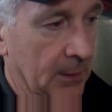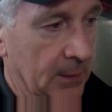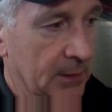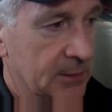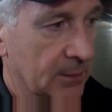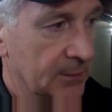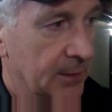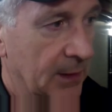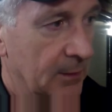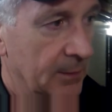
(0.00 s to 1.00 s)
he's going to
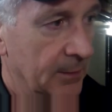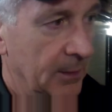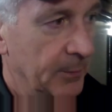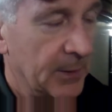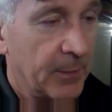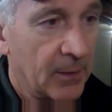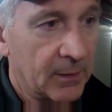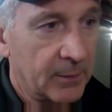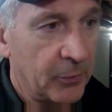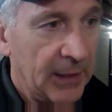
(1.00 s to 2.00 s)
take a big part
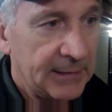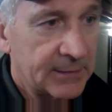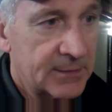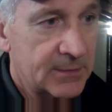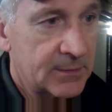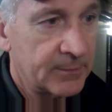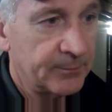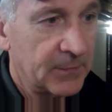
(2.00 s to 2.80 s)
of the practice